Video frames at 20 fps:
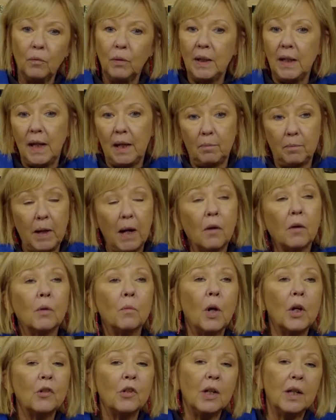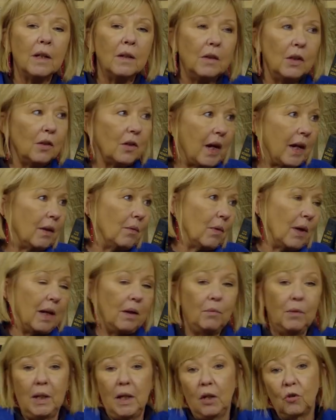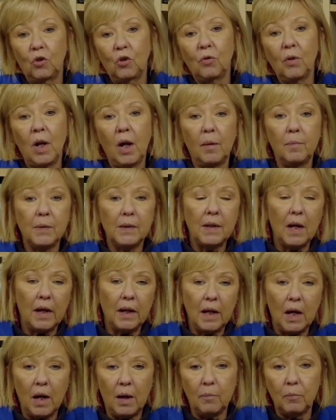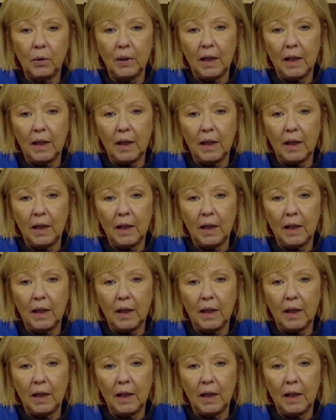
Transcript: We had power washing at the United Way. We had shrubs dug up.